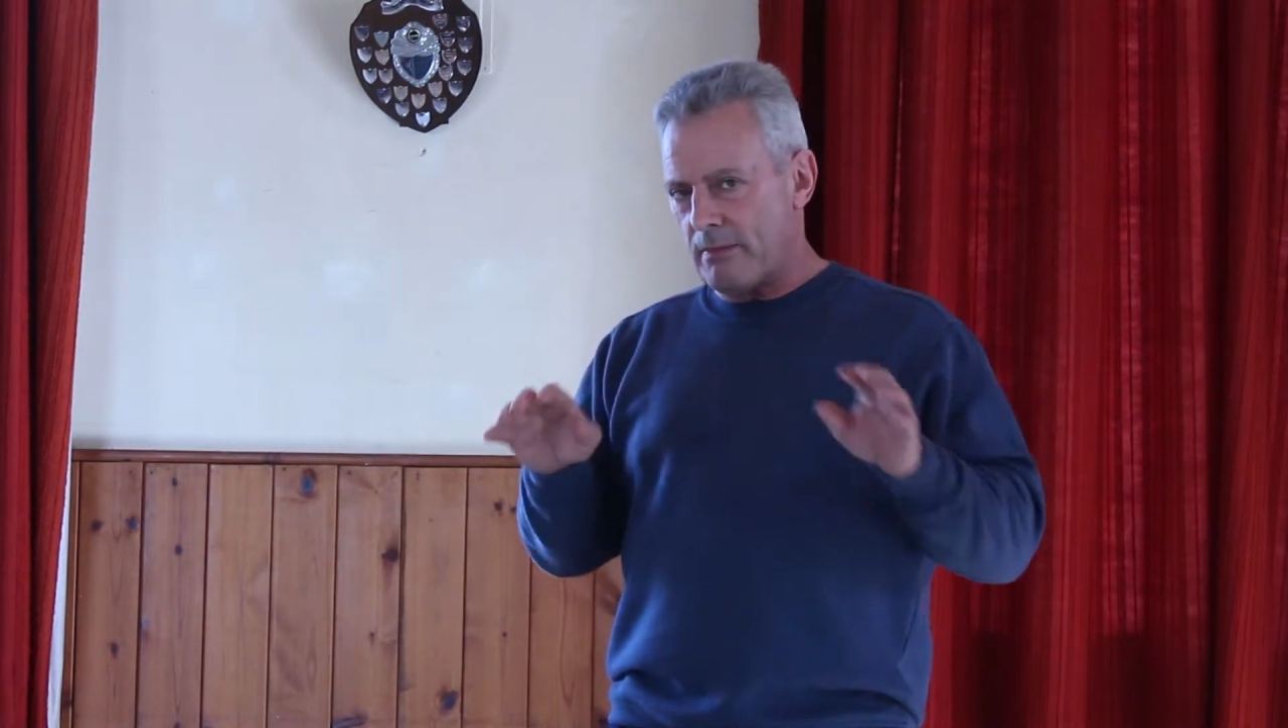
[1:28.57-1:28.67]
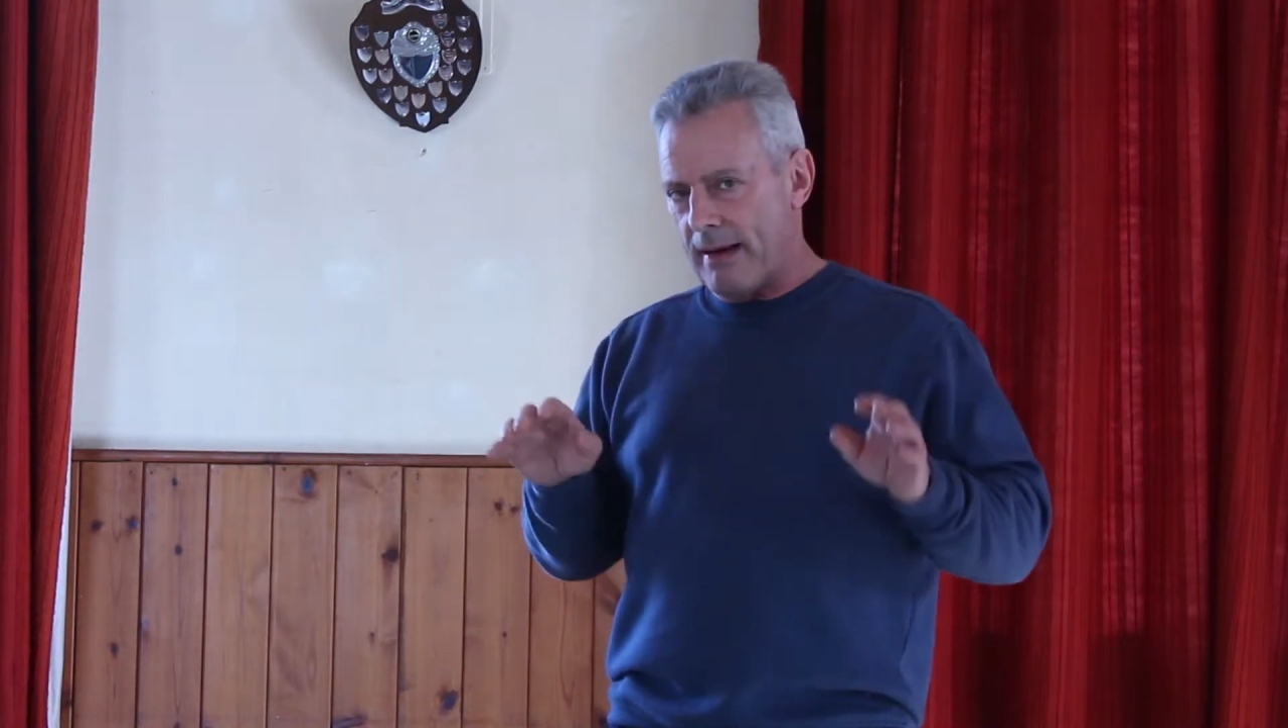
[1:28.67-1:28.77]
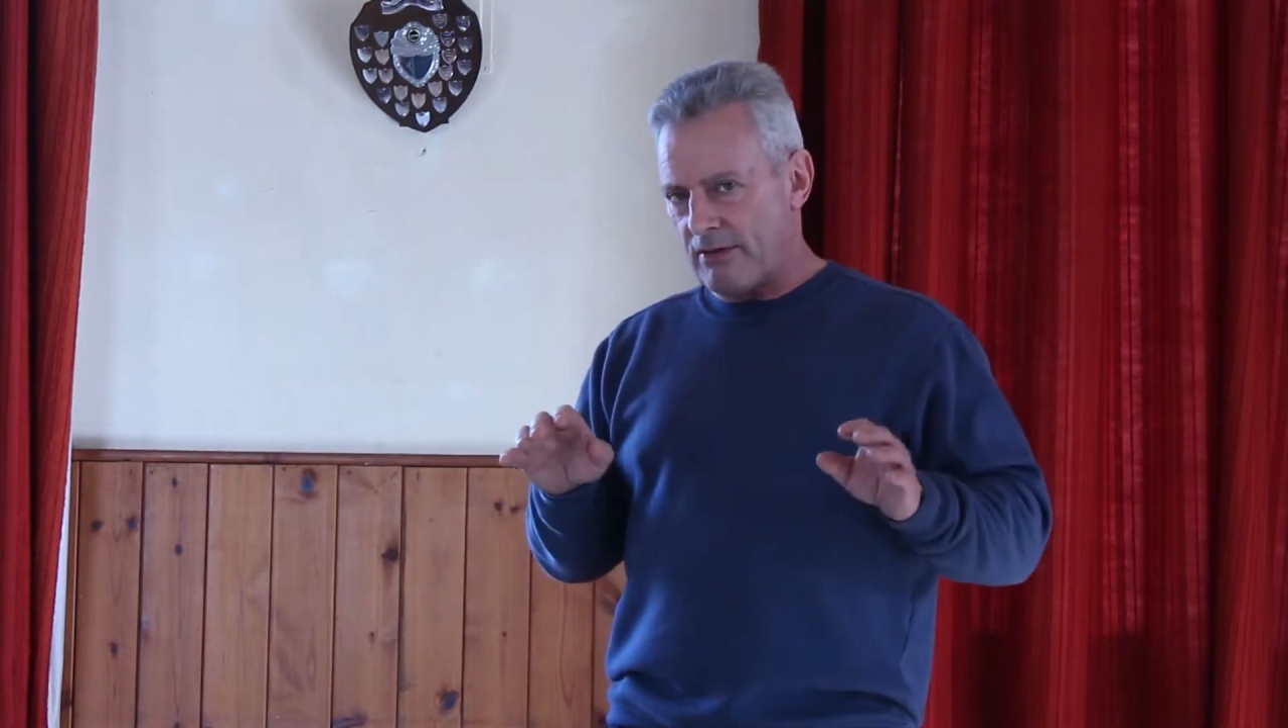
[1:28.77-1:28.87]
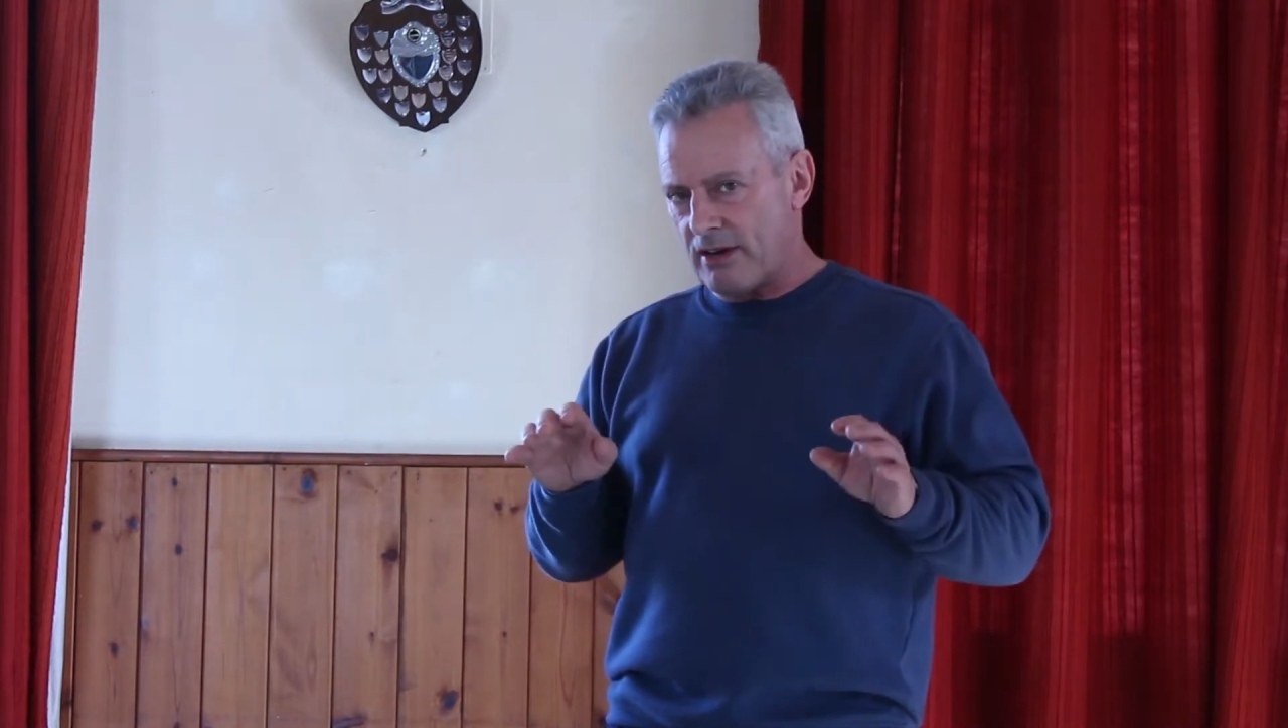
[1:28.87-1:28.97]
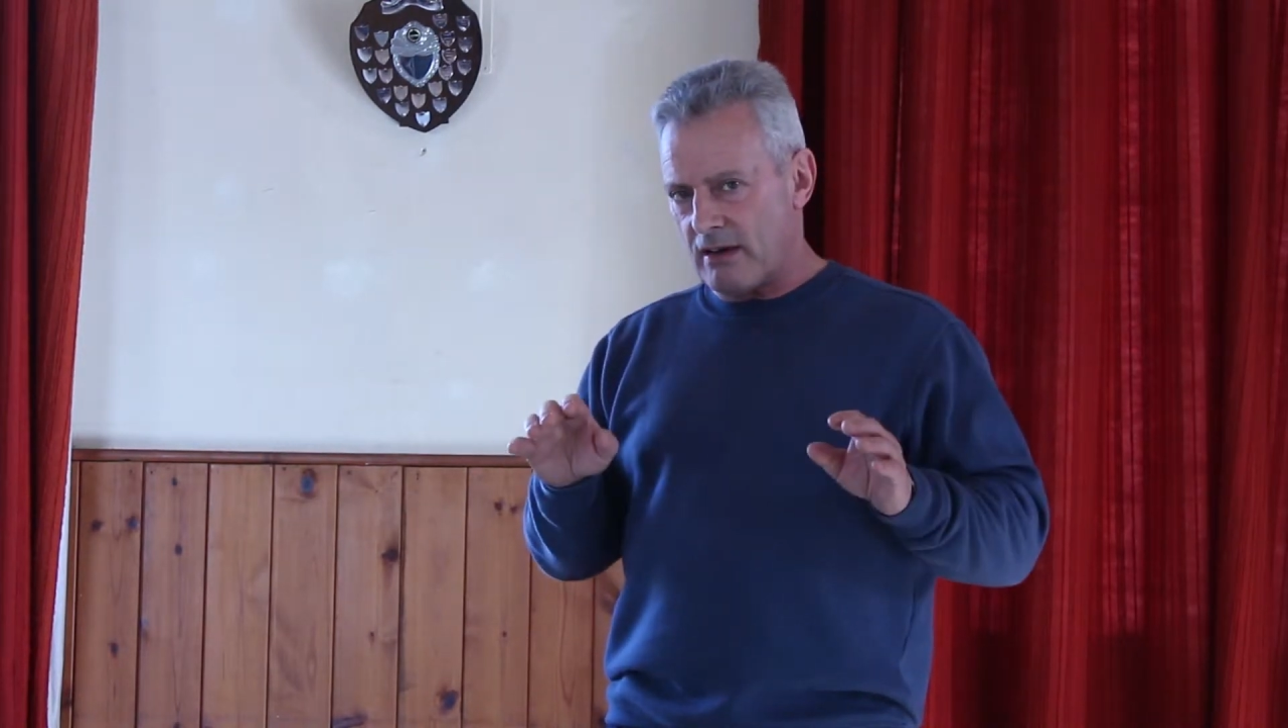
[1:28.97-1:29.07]

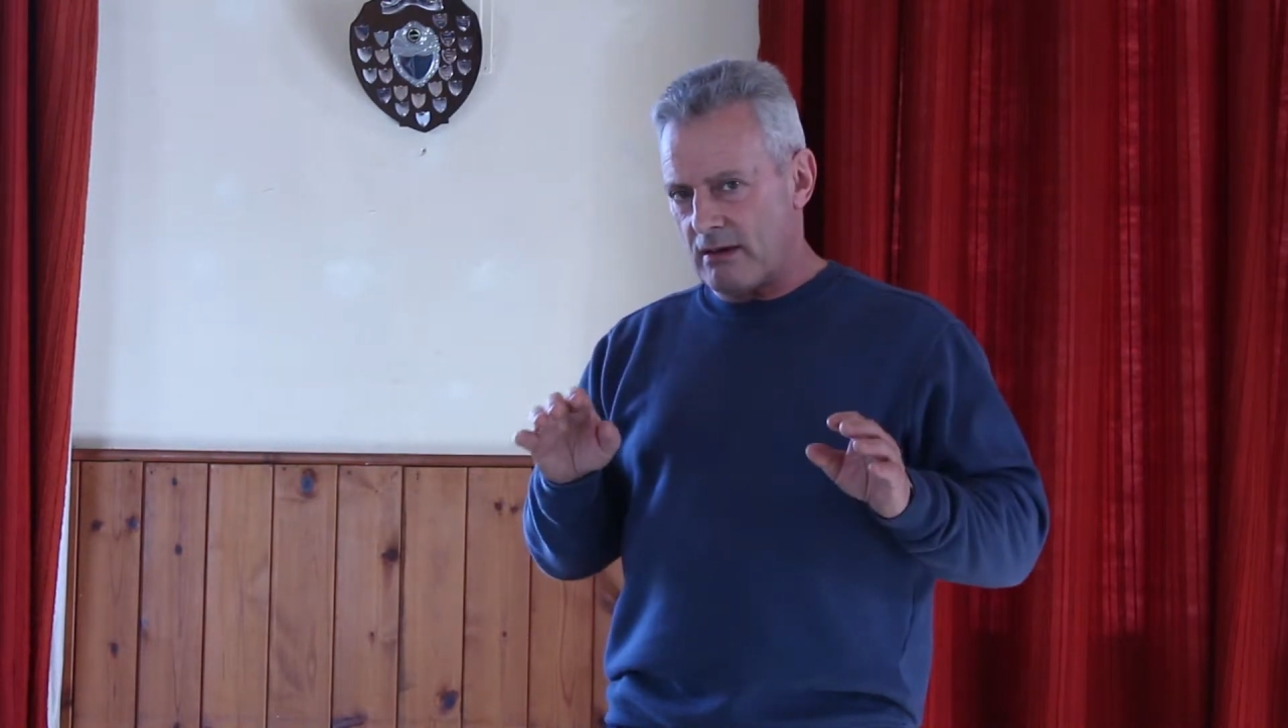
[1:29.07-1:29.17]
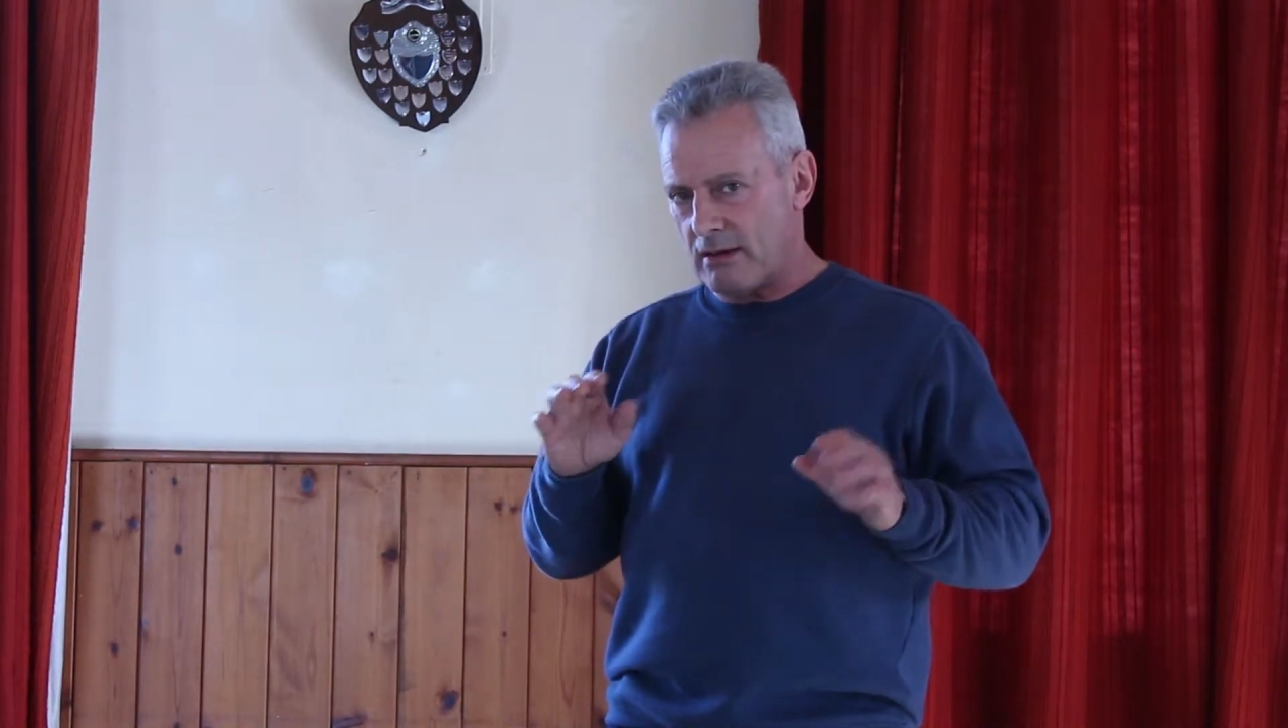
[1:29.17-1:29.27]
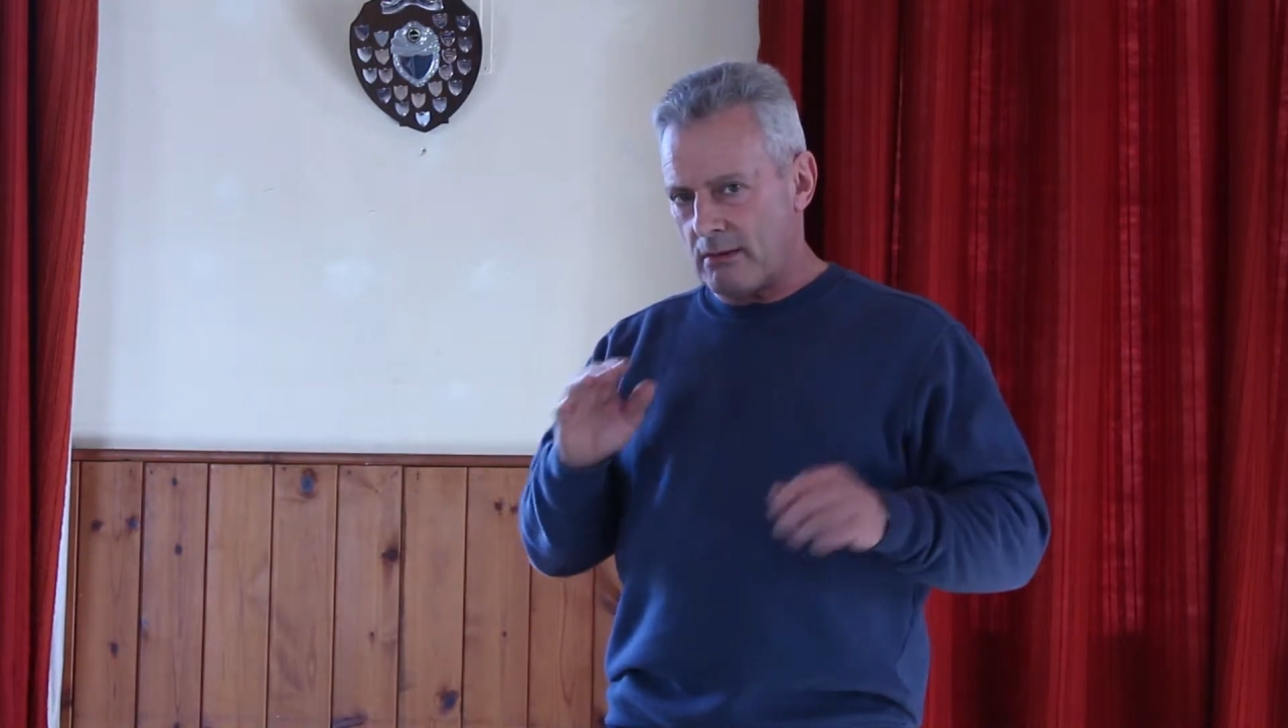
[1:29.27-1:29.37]
about it.